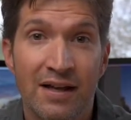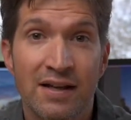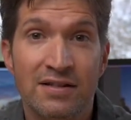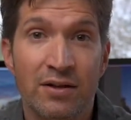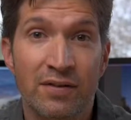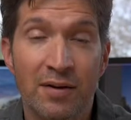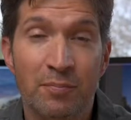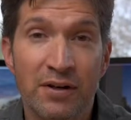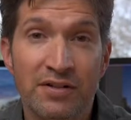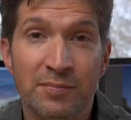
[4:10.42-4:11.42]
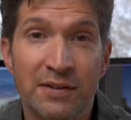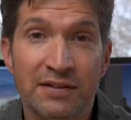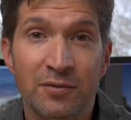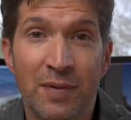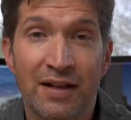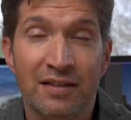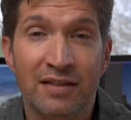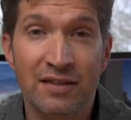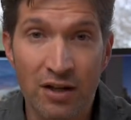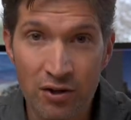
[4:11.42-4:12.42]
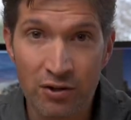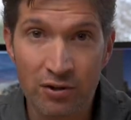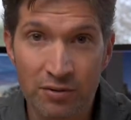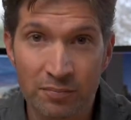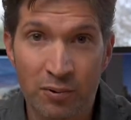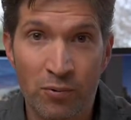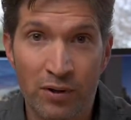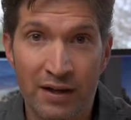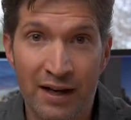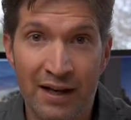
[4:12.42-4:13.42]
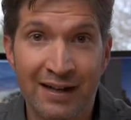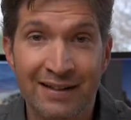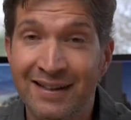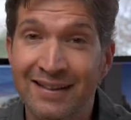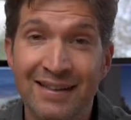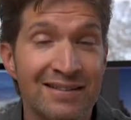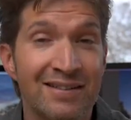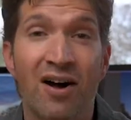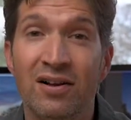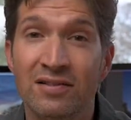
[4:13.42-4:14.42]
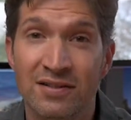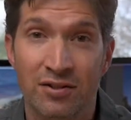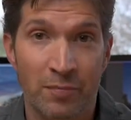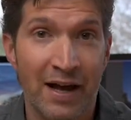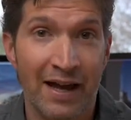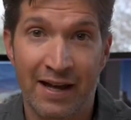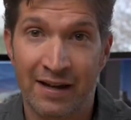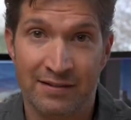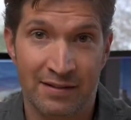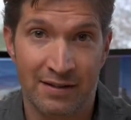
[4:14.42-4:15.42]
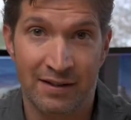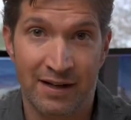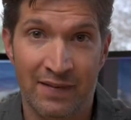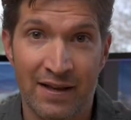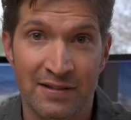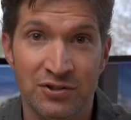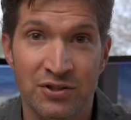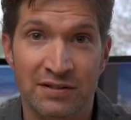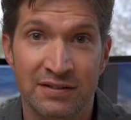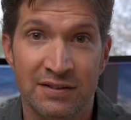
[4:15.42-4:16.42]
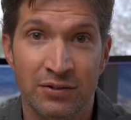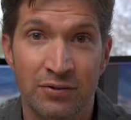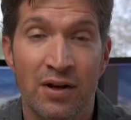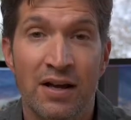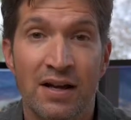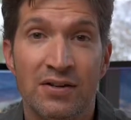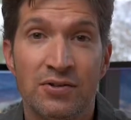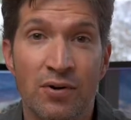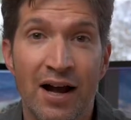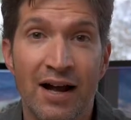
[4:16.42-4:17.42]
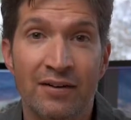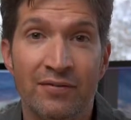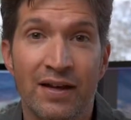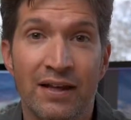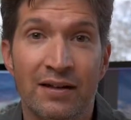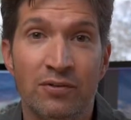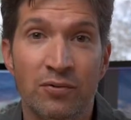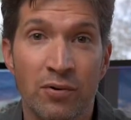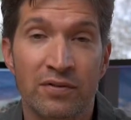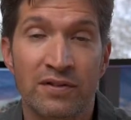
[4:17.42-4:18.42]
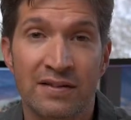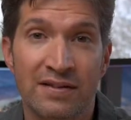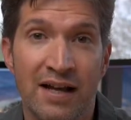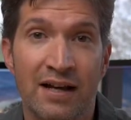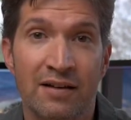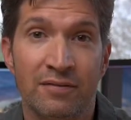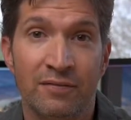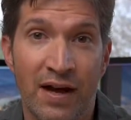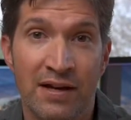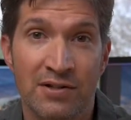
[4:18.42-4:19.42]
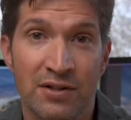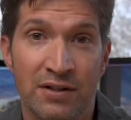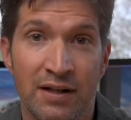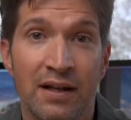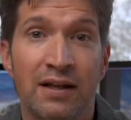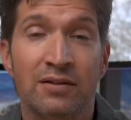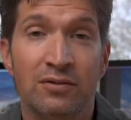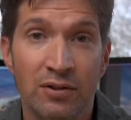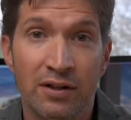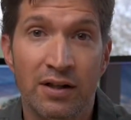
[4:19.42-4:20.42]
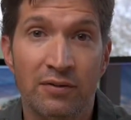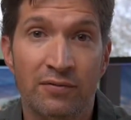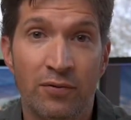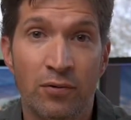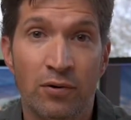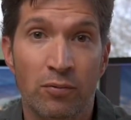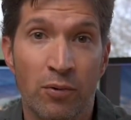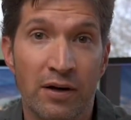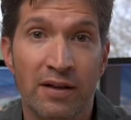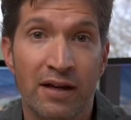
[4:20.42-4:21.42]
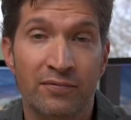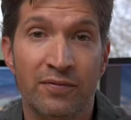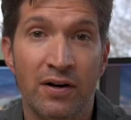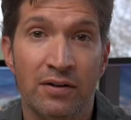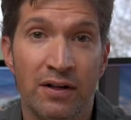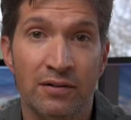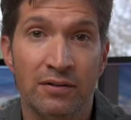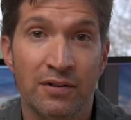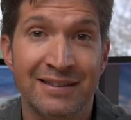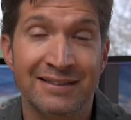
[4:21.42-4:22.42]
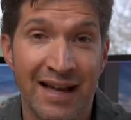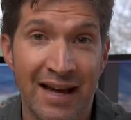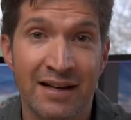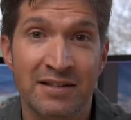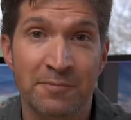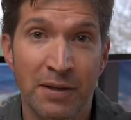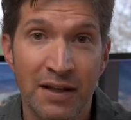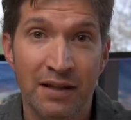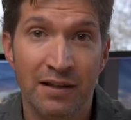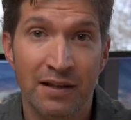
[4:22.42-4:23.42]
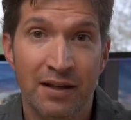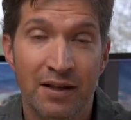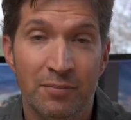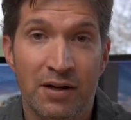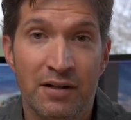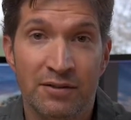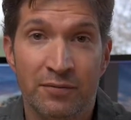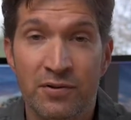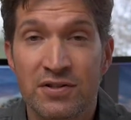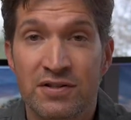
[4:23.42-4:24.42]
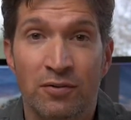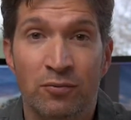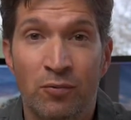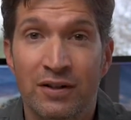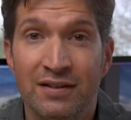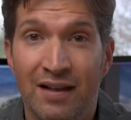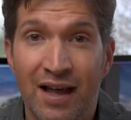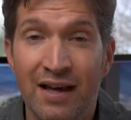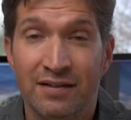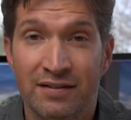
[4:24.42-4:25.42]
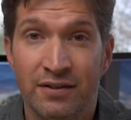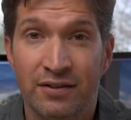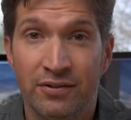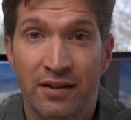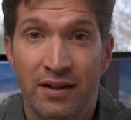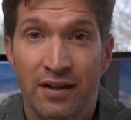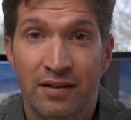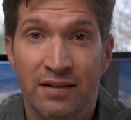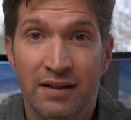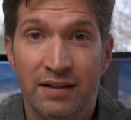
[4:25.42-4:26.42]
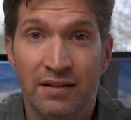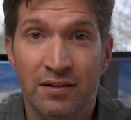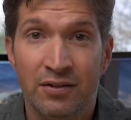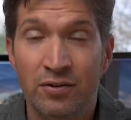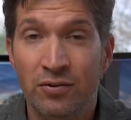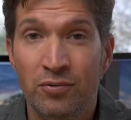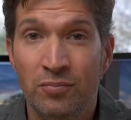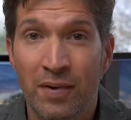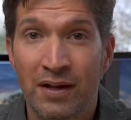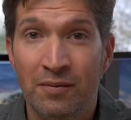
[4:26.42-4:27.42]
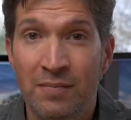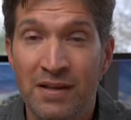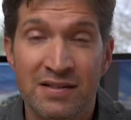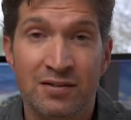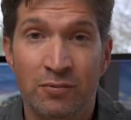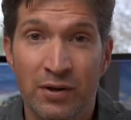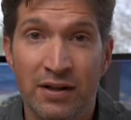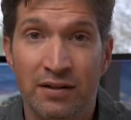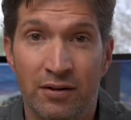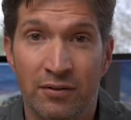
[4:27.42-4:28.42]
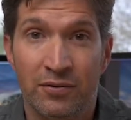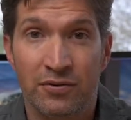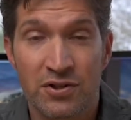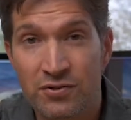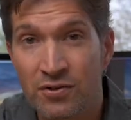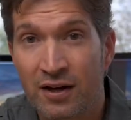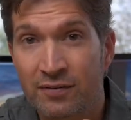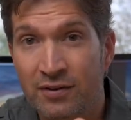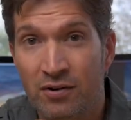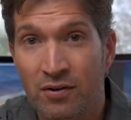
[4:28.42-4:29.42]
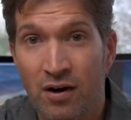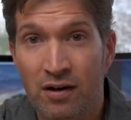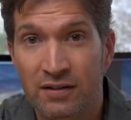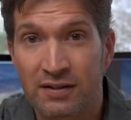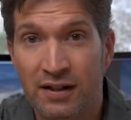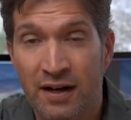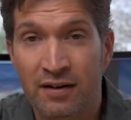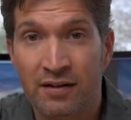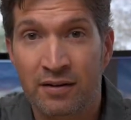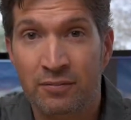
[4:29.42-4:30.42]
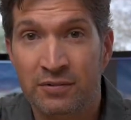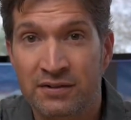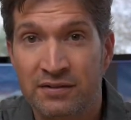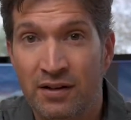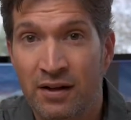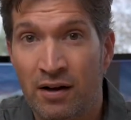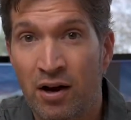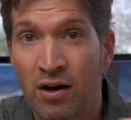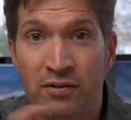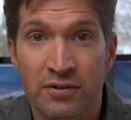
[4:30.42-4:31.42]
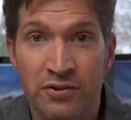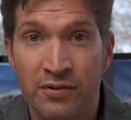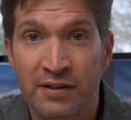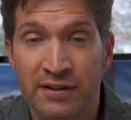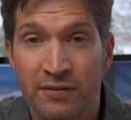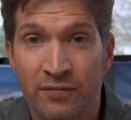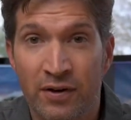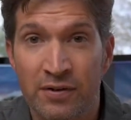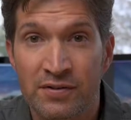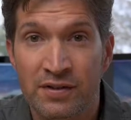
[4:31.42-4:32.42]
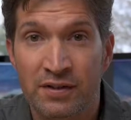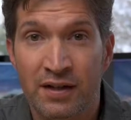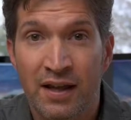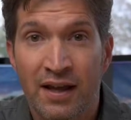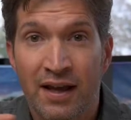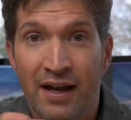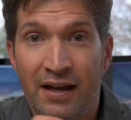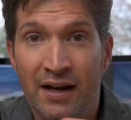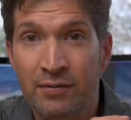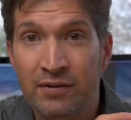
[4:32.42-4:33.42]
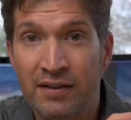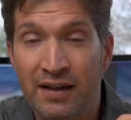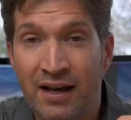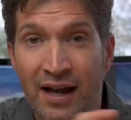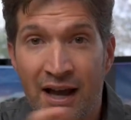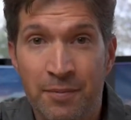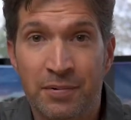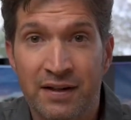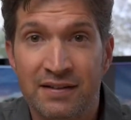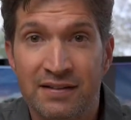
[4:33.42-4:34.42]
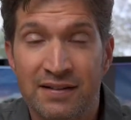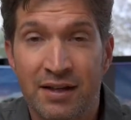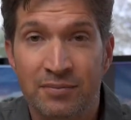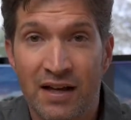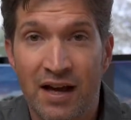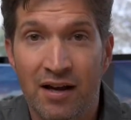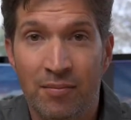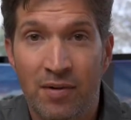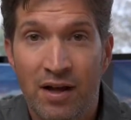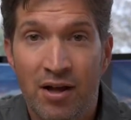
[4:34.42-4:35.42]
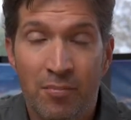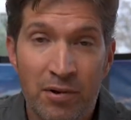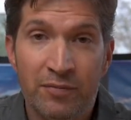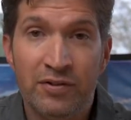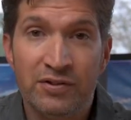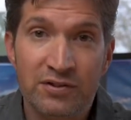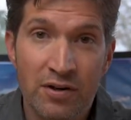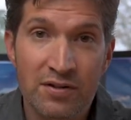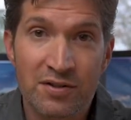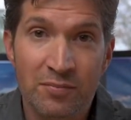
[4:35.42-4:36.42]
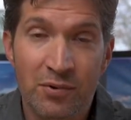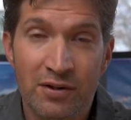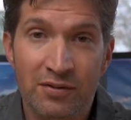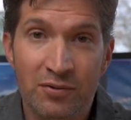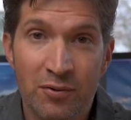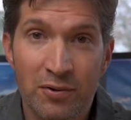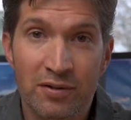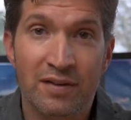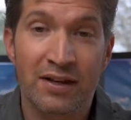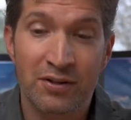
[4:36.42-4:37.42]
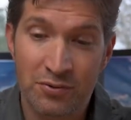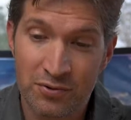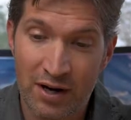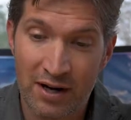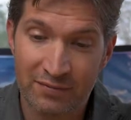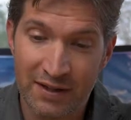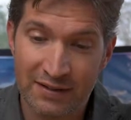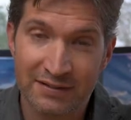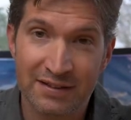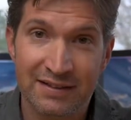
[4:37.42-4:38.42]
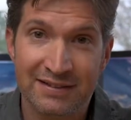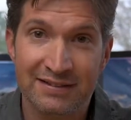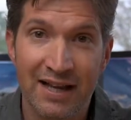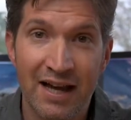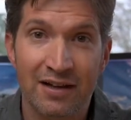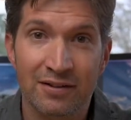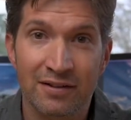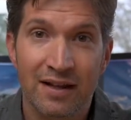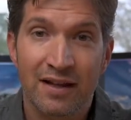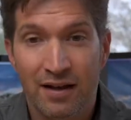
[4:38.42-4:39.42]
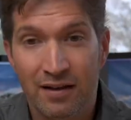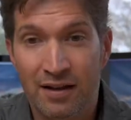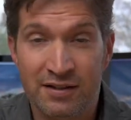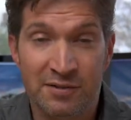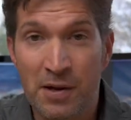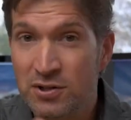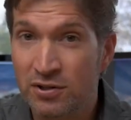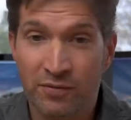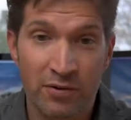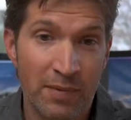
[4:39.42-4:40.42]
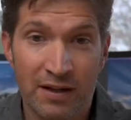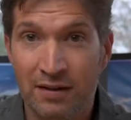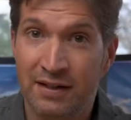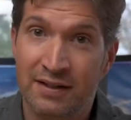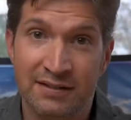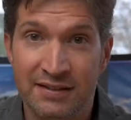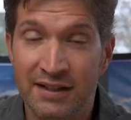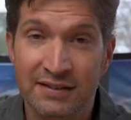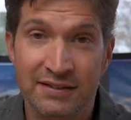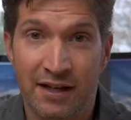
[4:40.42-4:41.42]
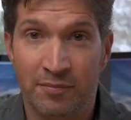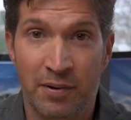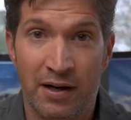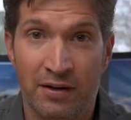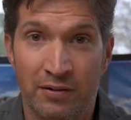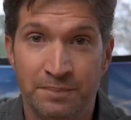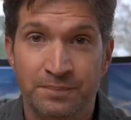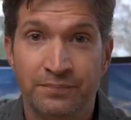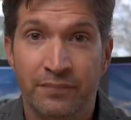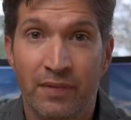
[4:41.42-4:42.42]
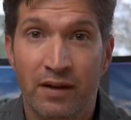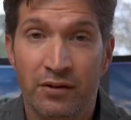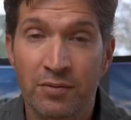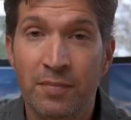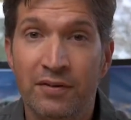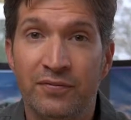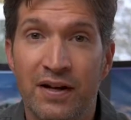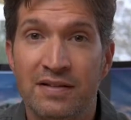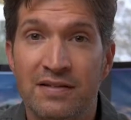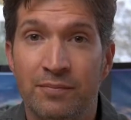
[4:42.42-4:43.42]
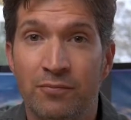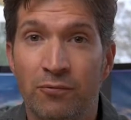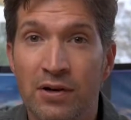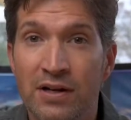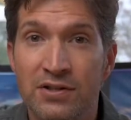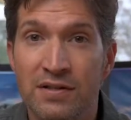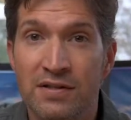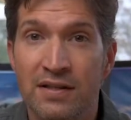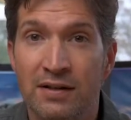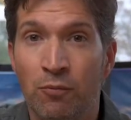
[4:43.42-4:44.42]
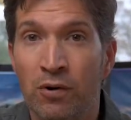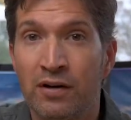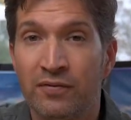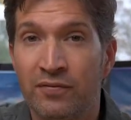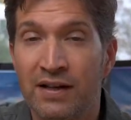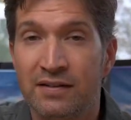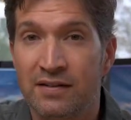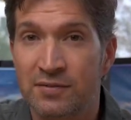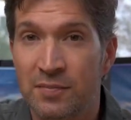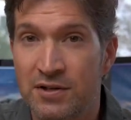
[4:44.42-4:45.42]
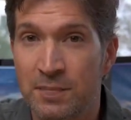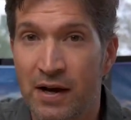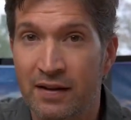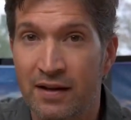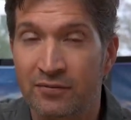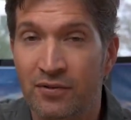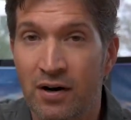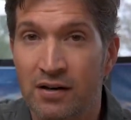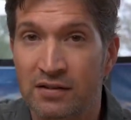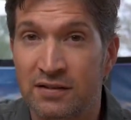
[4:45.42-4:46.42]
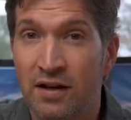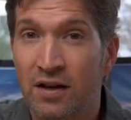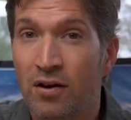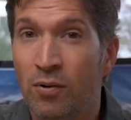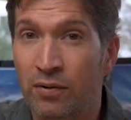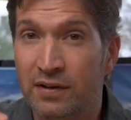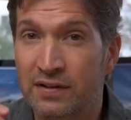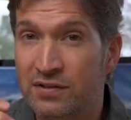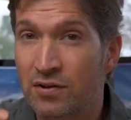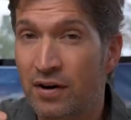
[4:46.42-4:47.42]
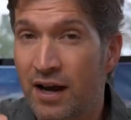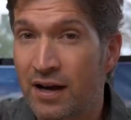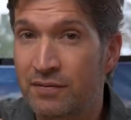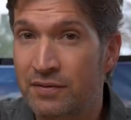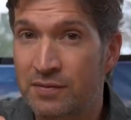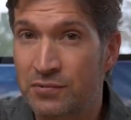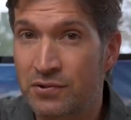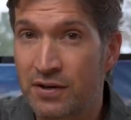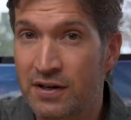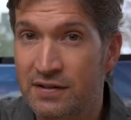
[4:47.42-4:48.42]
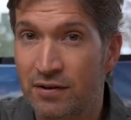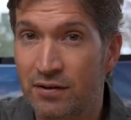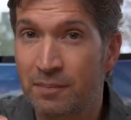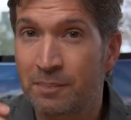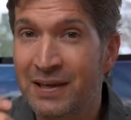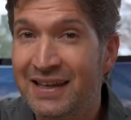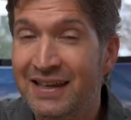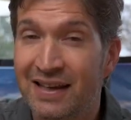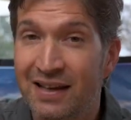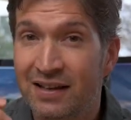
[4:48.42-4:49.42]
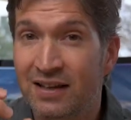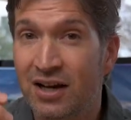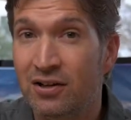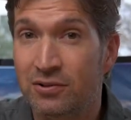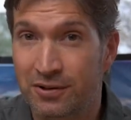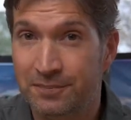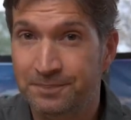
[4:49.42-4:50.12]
So that brings me to my third point, and I did this also by accident, and that's just to drive in a north to south fashion looking for where that fall color is at its peak. Because if you're just at one latitude, then you may miss the window if you're just driving across an area that was all the trees have frozen and everything kind of happened at the same time. But if you start somewhere in the north and you drive down to the south, especially if you make like a zigzag pattern, you may find some regions that weren't affected as much by that frost, or that start having some trees that are at peak color.